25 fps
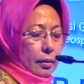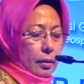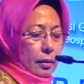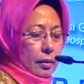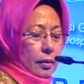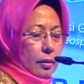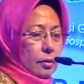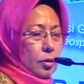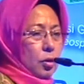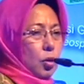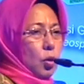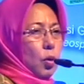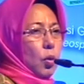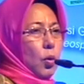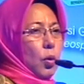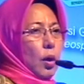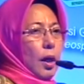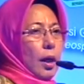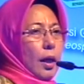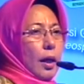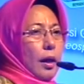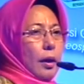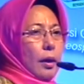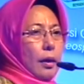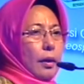So
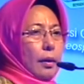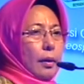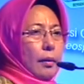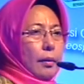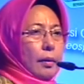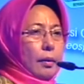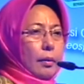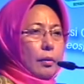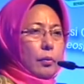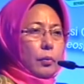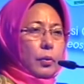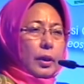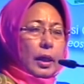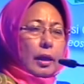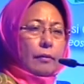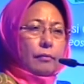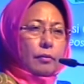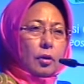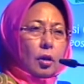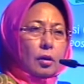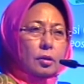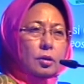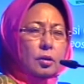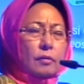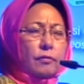we have
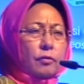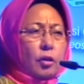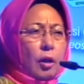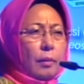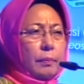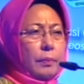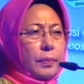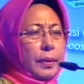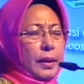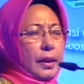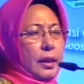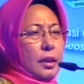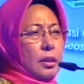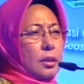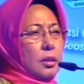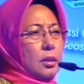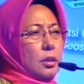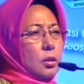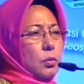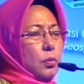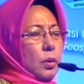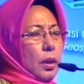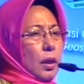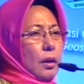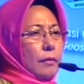lots of
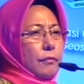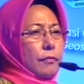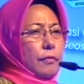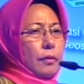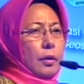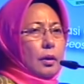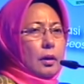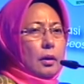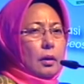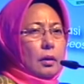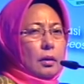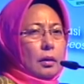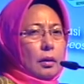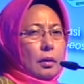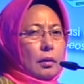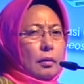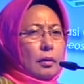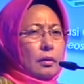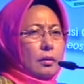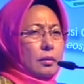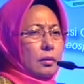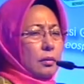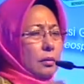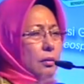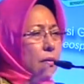complaints. We have,
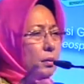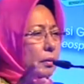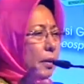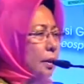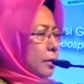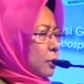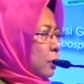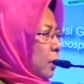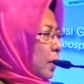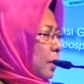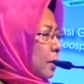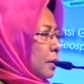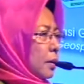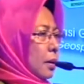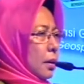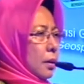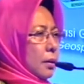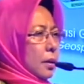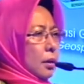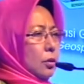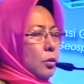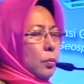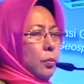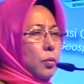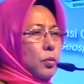as what
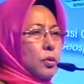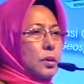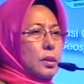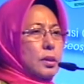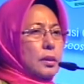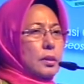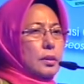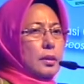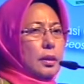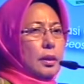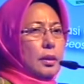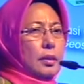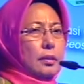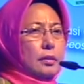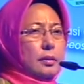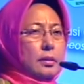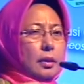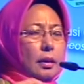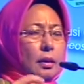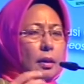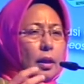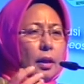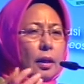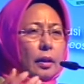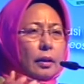Datuk Pengerusi says,
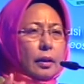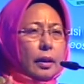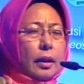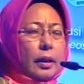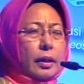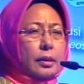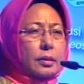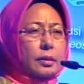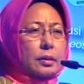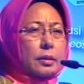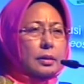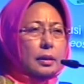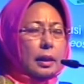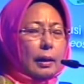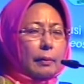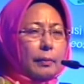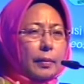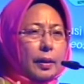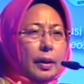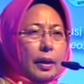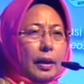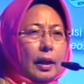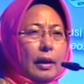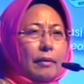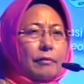the haze is
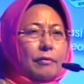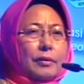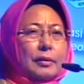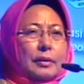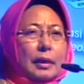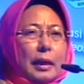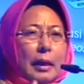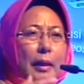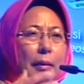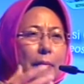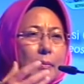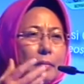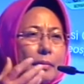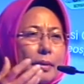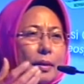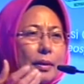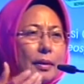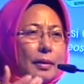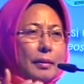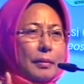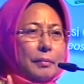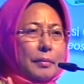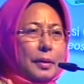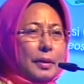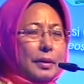coming every time,
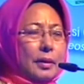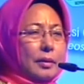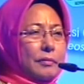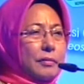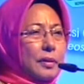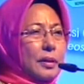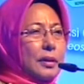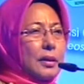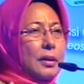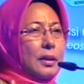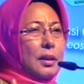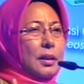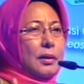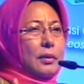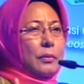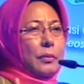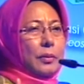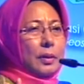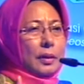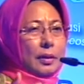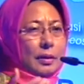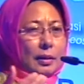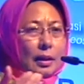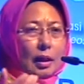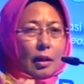middle of the year.
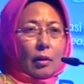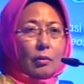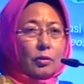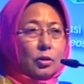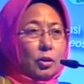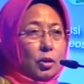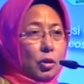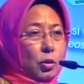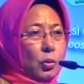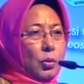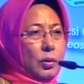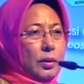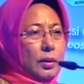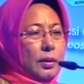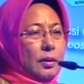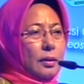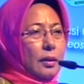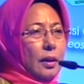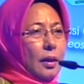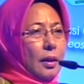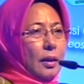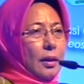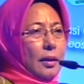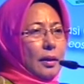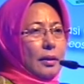Now
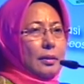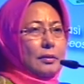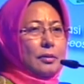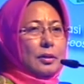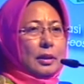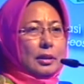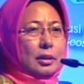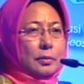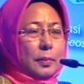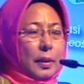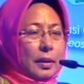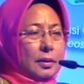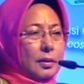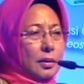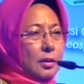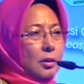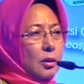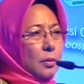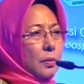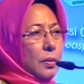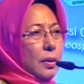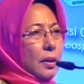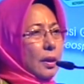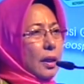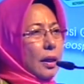June is expected
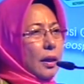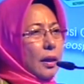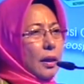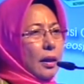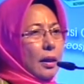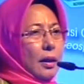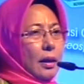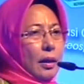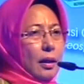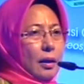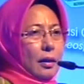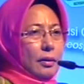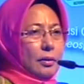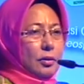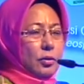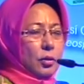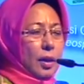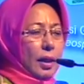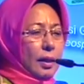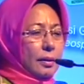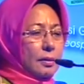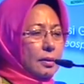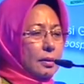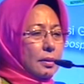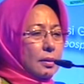to be
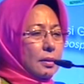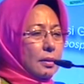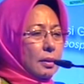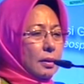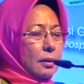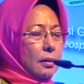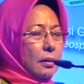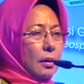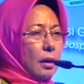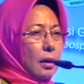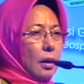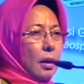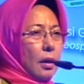dry season.